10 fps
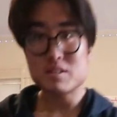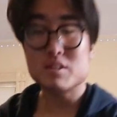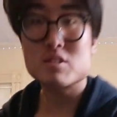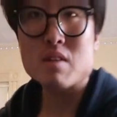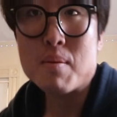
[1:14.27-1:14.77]
so I
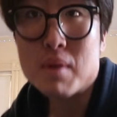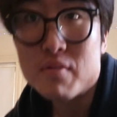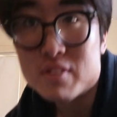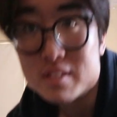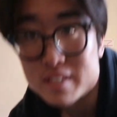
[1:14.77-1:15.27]
just wrapped up
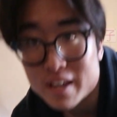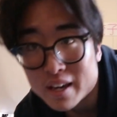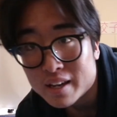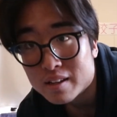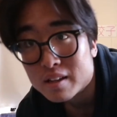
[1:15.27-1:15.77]
for the
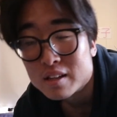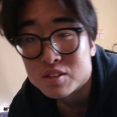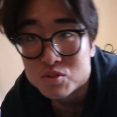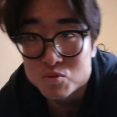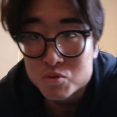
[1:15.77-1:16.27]
day.
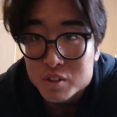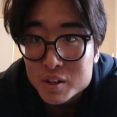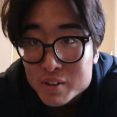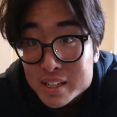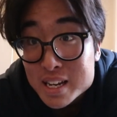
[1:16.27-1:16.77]
It's really,
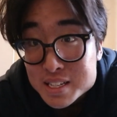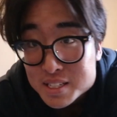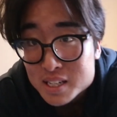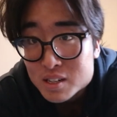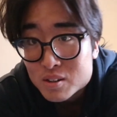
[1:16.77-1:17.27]
really nice
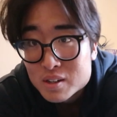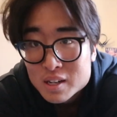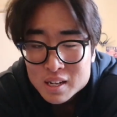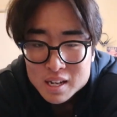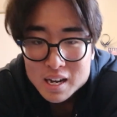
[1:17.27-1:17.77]
out.
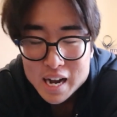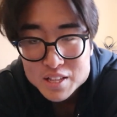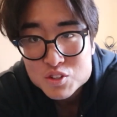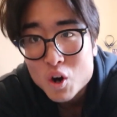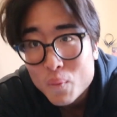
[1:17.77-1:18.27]
I
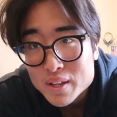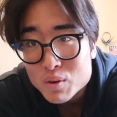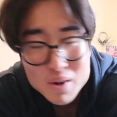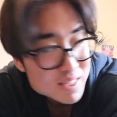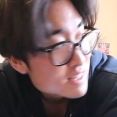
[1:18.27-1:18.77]
don't wanna
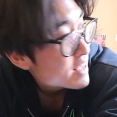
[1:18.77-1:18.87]
waste the